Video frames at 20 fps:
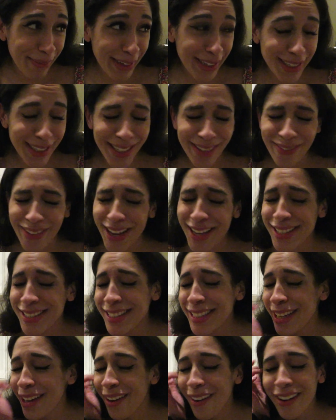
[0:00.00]
because if I
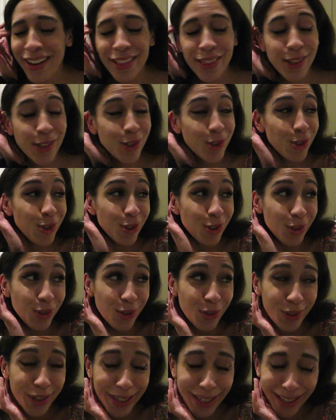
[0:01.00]
see her in the
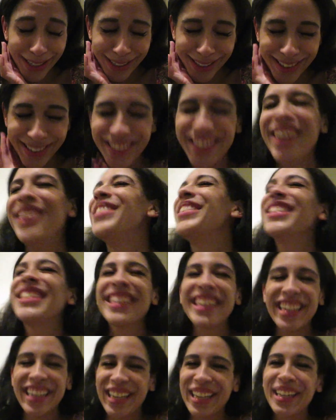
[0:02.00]
streets, I'm just
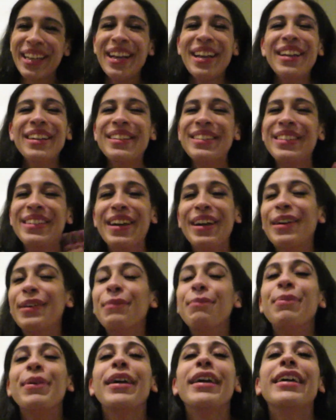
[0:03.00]
kidding. No,
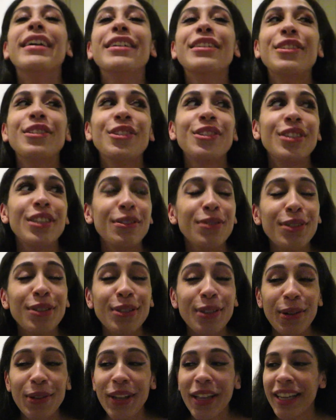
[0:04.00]
but she was
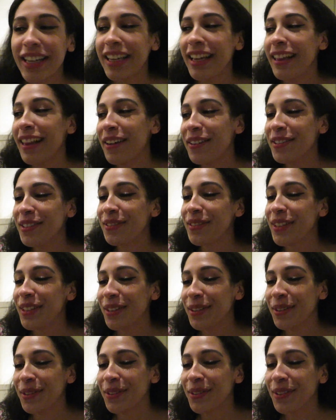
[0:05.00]
so lucky. That was really
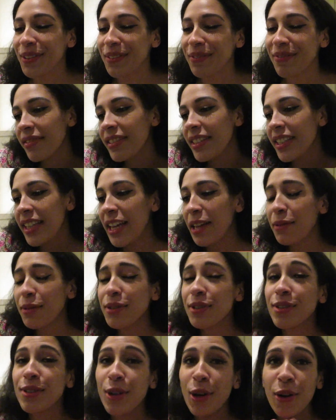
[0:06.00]
cool. Today
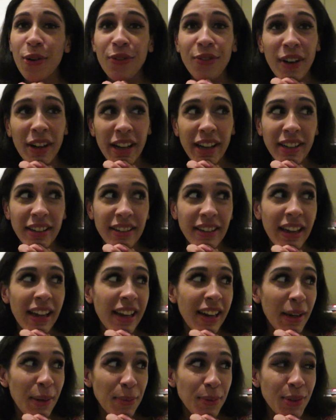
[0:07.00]
was so fun
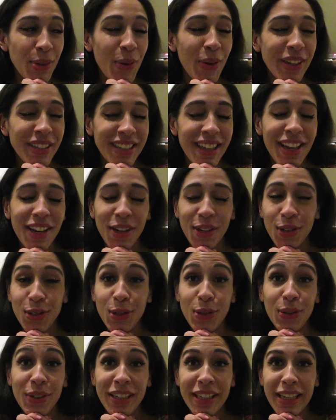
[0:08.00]
and I'm so excited to
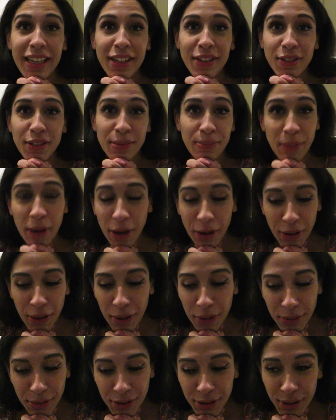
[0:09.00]
do it again
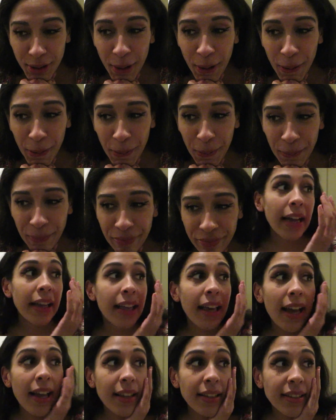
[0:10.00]
tomorrow. So I
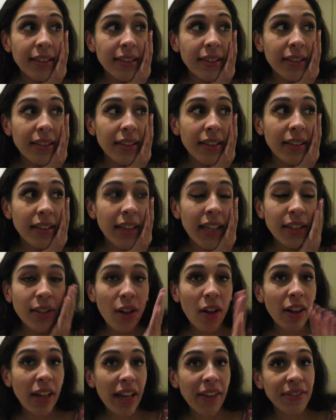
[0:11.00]
guess that's
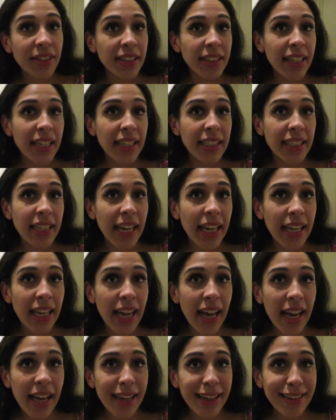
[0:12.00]
all I have to say today,
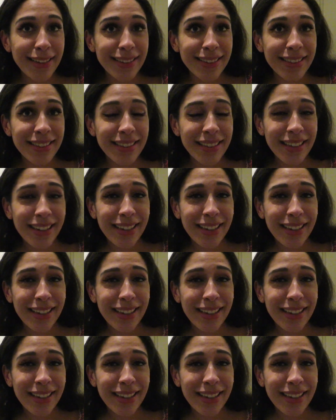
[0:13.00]
guys.